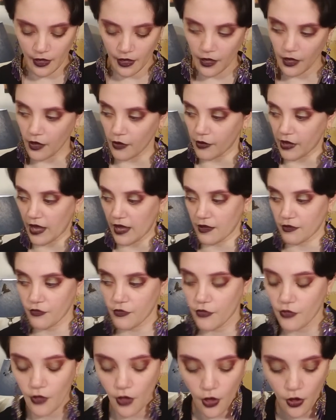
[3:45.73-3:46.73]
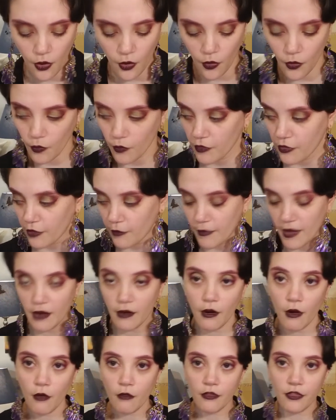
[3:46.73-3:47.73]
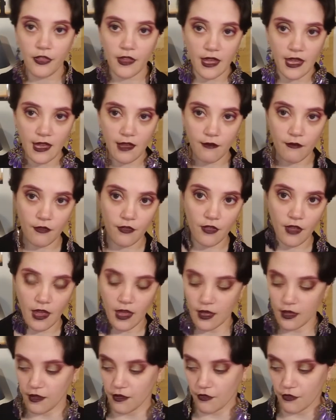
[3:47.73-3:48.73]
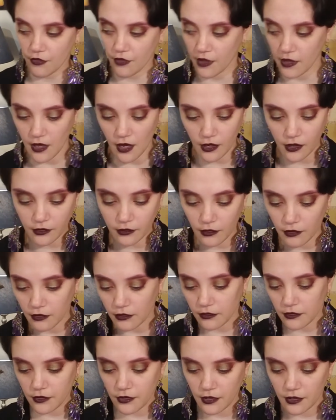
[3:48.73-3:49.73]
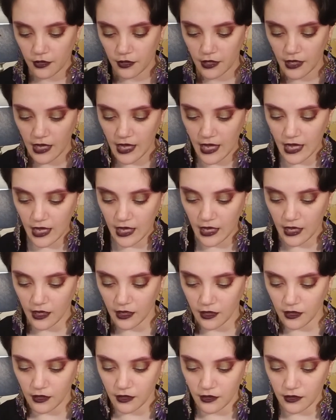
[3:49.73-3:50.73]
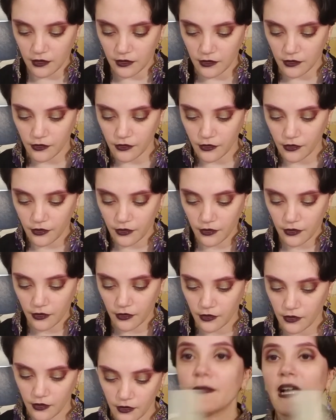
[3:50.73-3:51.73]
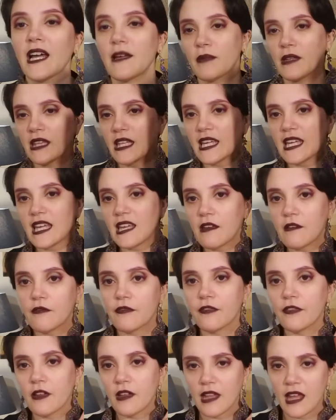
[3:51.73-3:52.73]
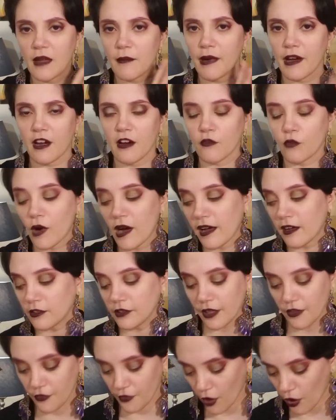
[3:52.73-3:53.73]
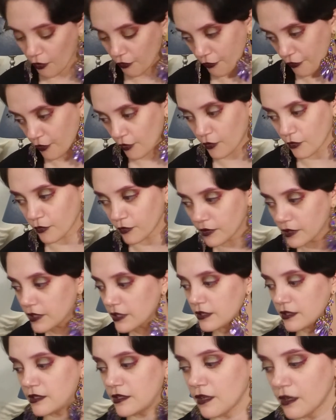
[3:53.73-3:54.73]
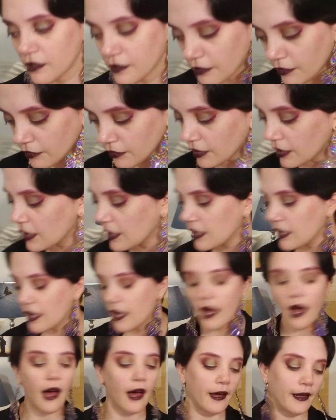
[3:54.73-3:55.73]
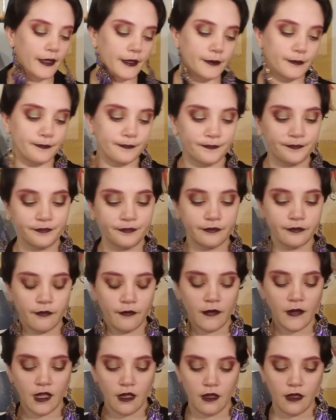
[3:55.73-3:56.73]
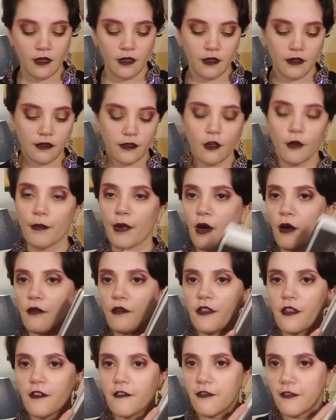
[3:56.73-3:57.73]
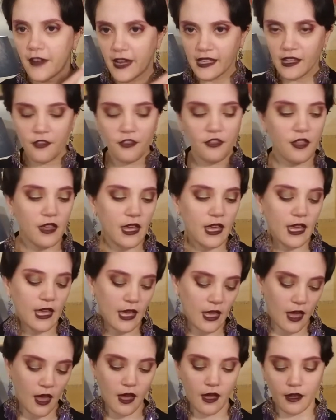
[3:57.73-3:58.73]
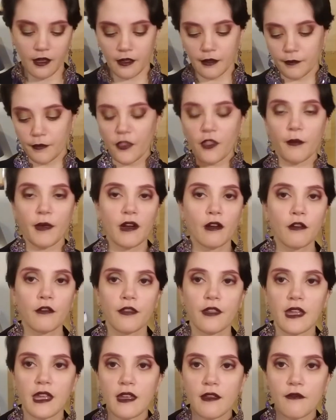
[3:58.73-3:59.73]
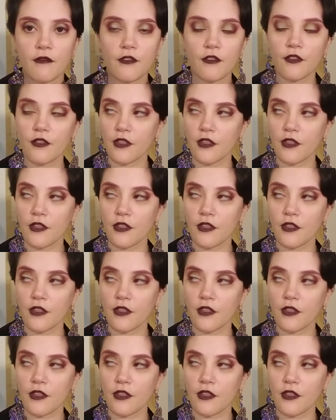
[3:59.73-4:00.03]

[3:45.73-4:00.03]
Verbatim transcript: okay, so The Marrow Thieves is young adult and I believe Empire of Wild is also young adult. Um they're both fantasy. Um The Marrow Thieves